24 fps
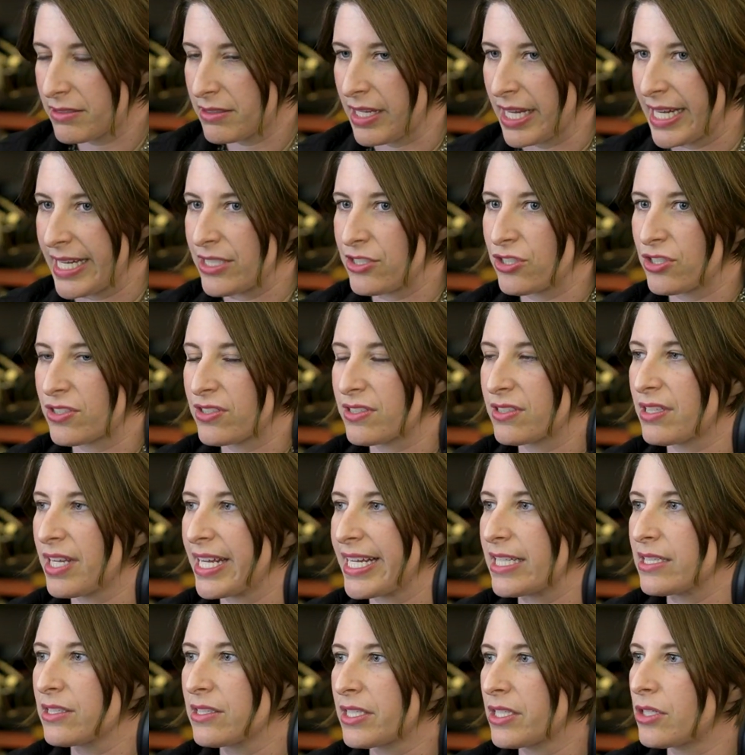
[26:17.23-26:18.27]
Like, just
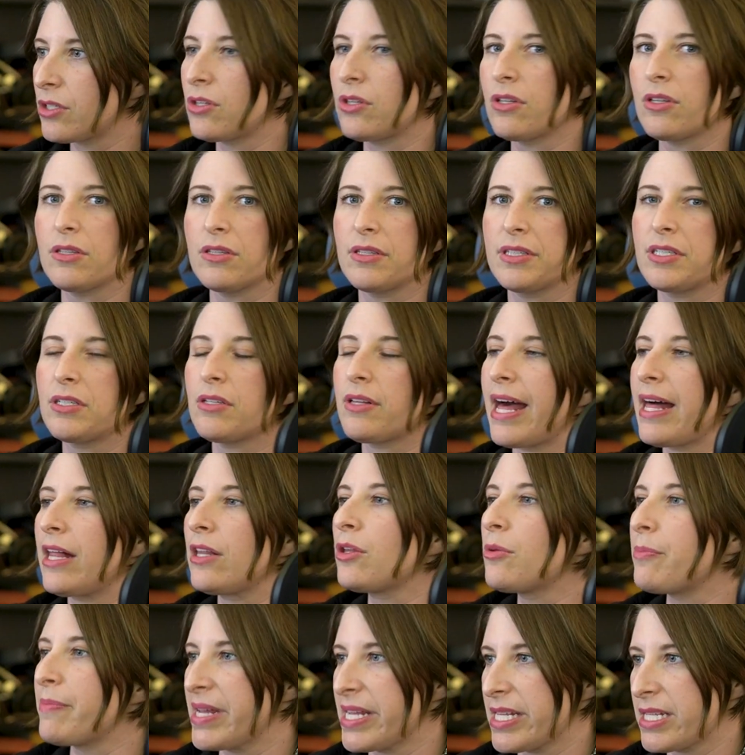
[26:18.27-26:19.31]
like little
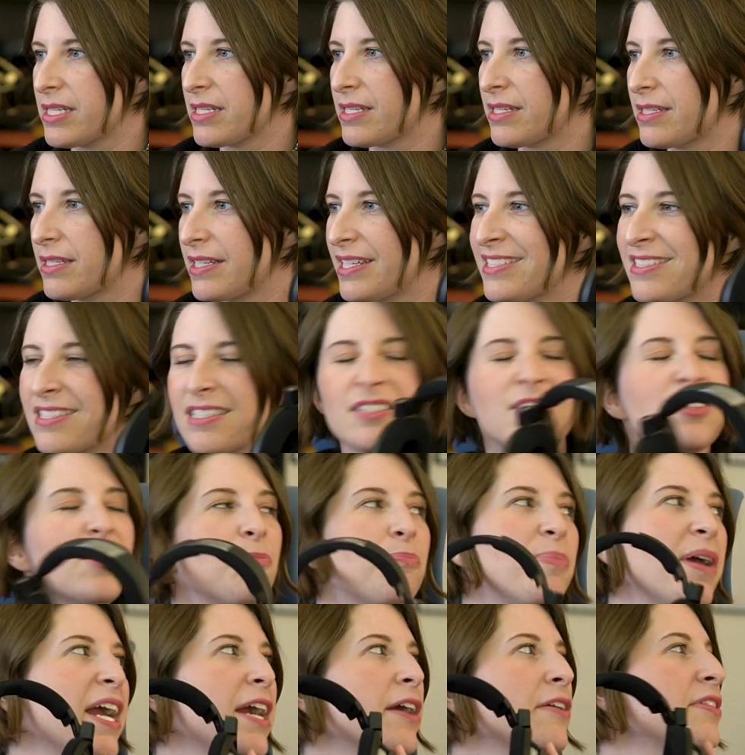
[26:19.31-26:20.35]
elements. Is this the
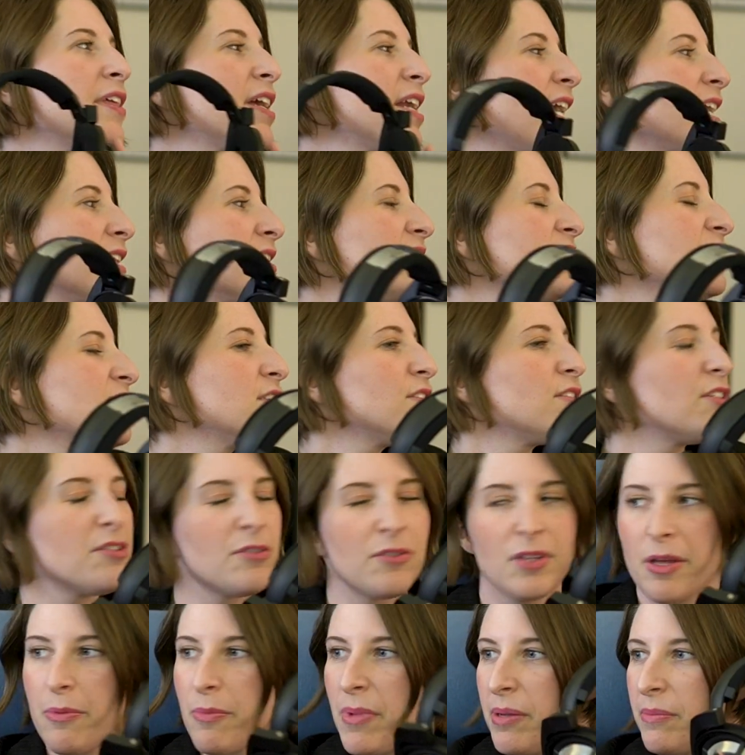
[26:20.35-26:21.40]
pair that I listened to
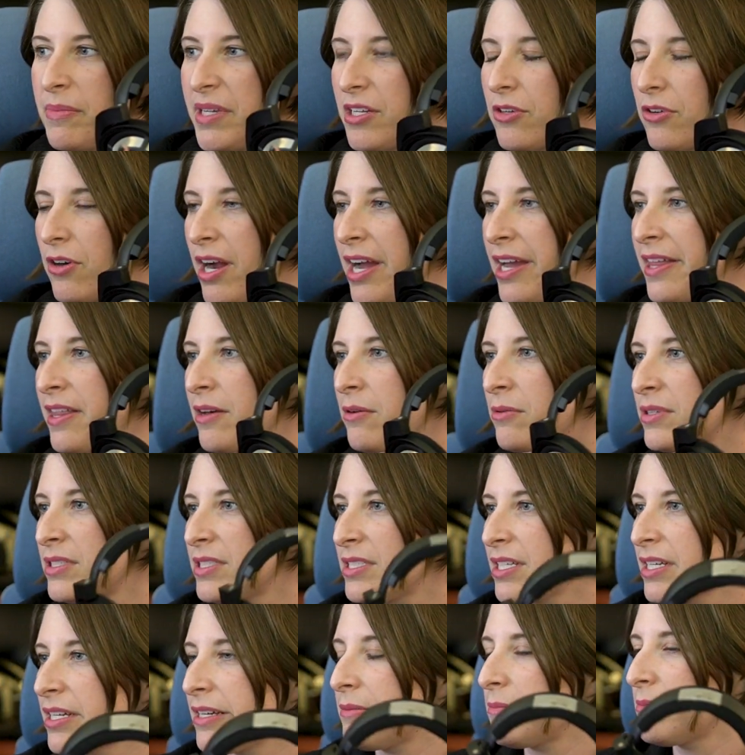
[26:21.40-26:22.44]
that made me cry that one
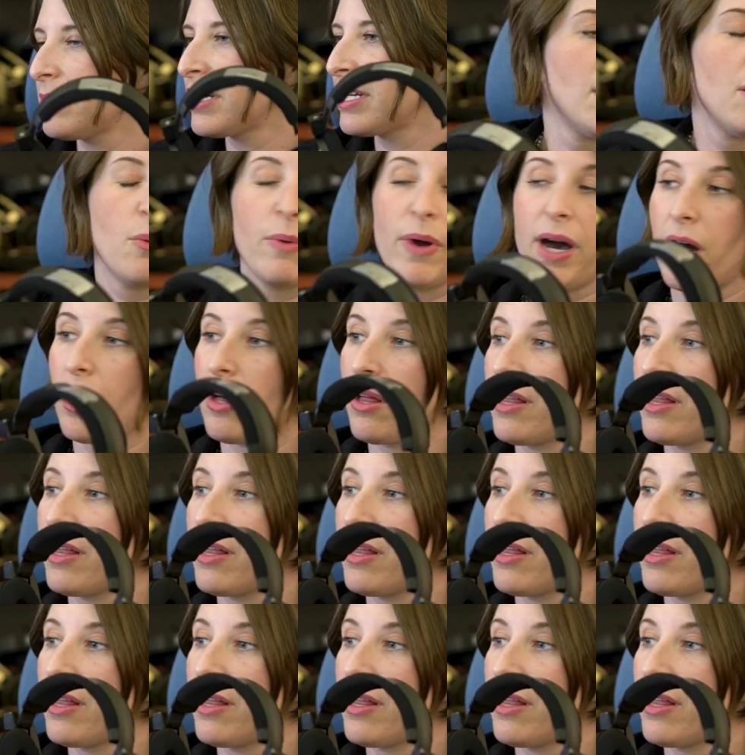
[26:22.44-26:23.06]
time? Well,